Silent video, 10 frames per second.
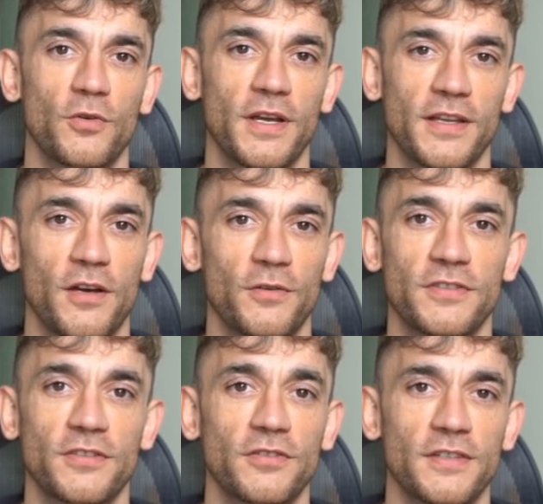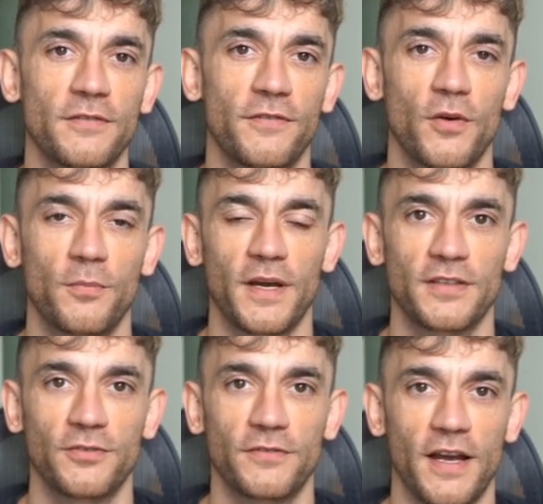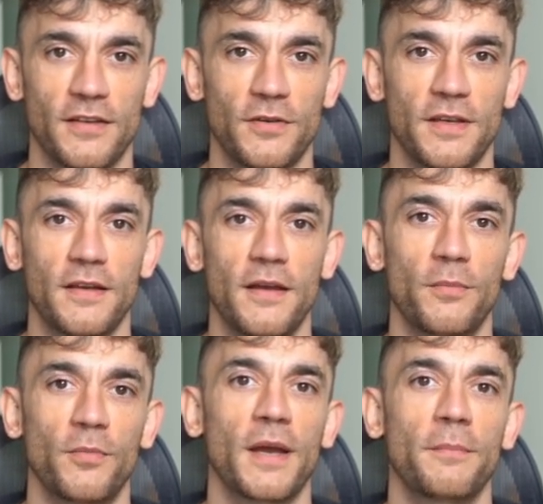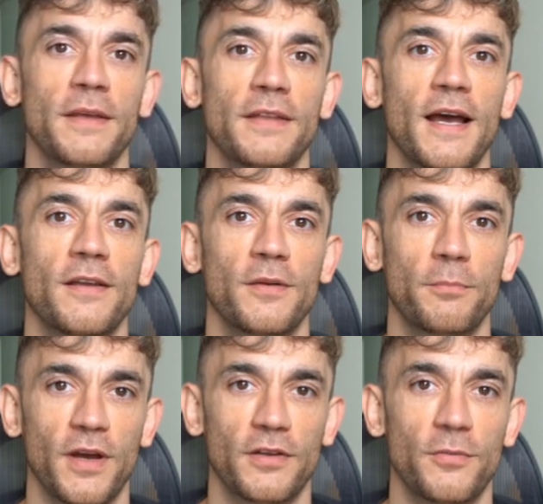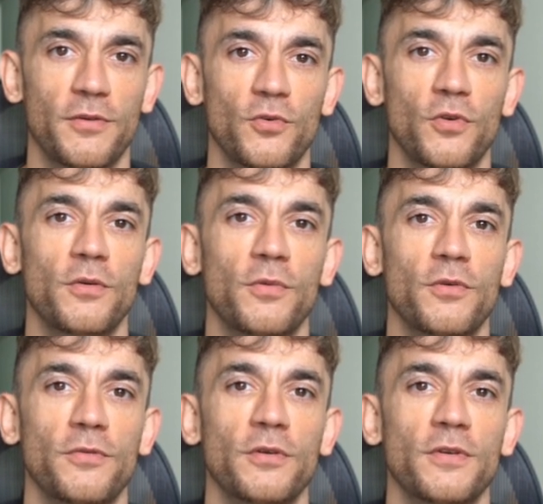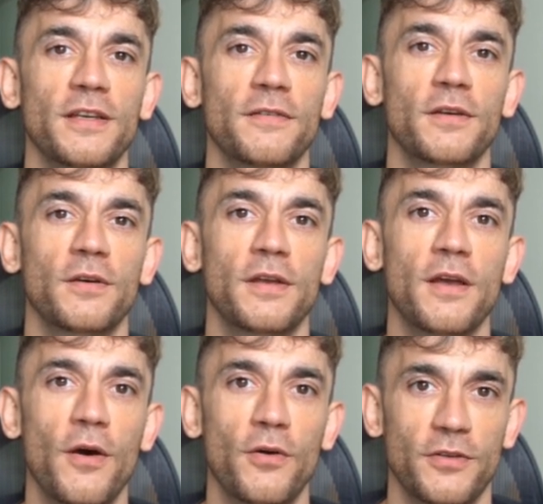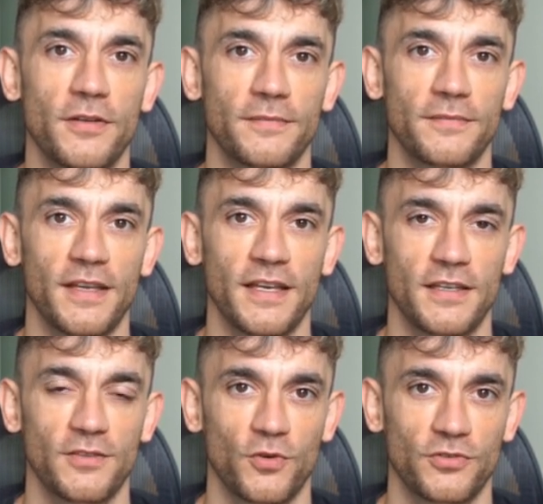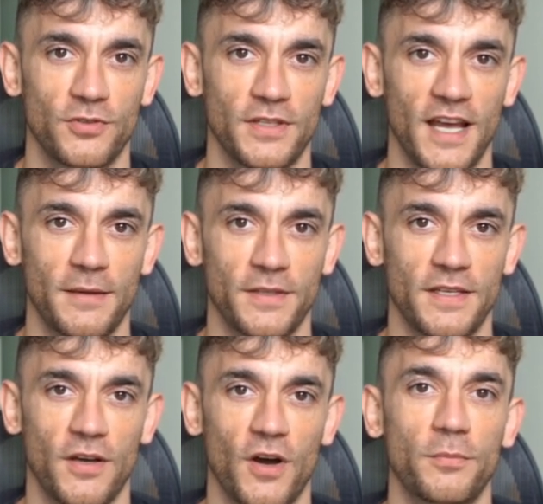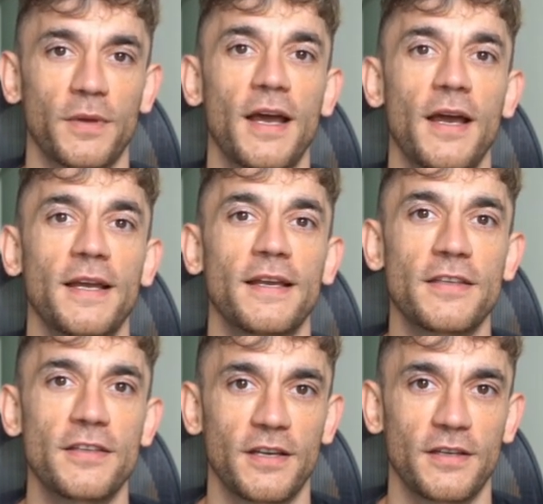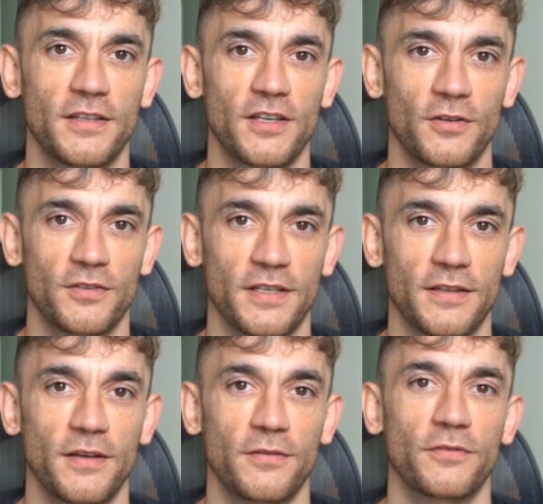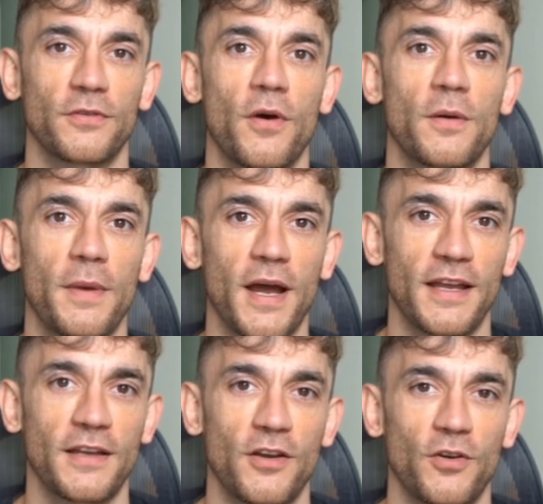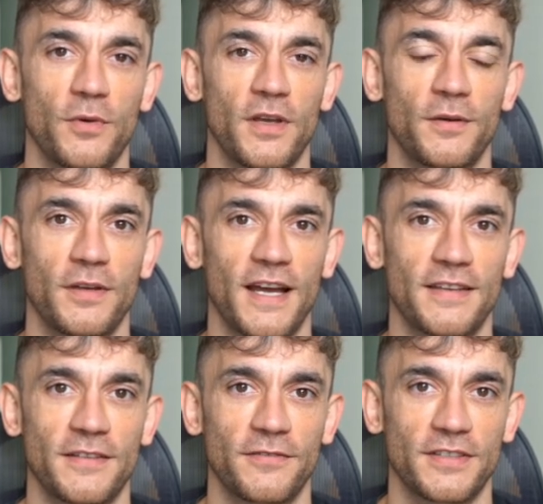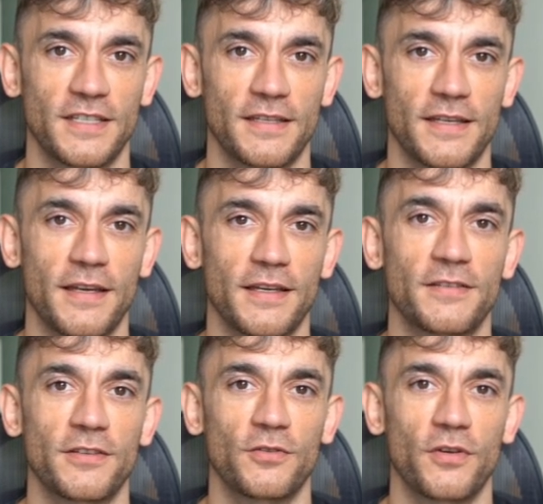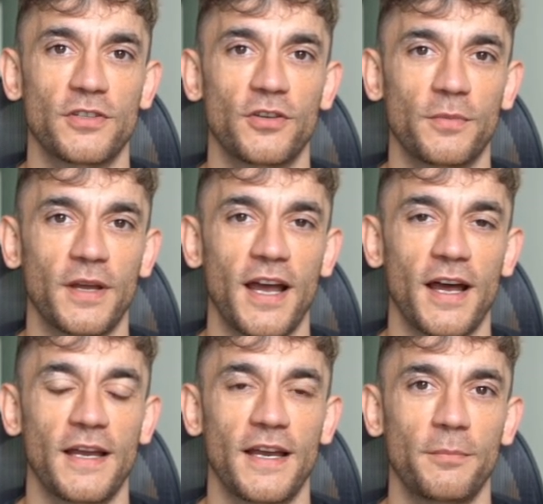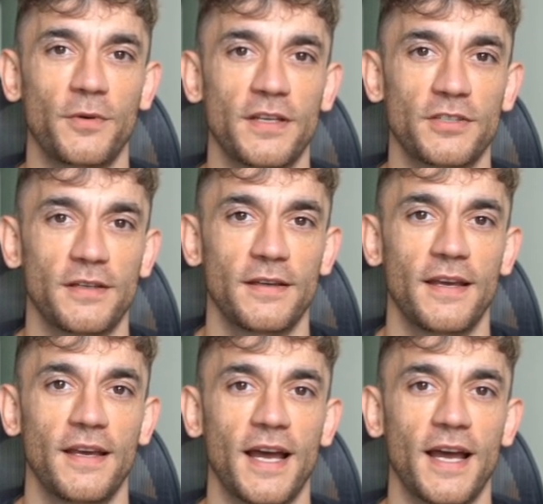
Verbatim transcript: Duolingo is using it for complex refactoring. RAMP is catching bugs before human reviewers even look at code. Here's what's really happening OpenAI is turning coding from a human only activity into a human AI collaboration.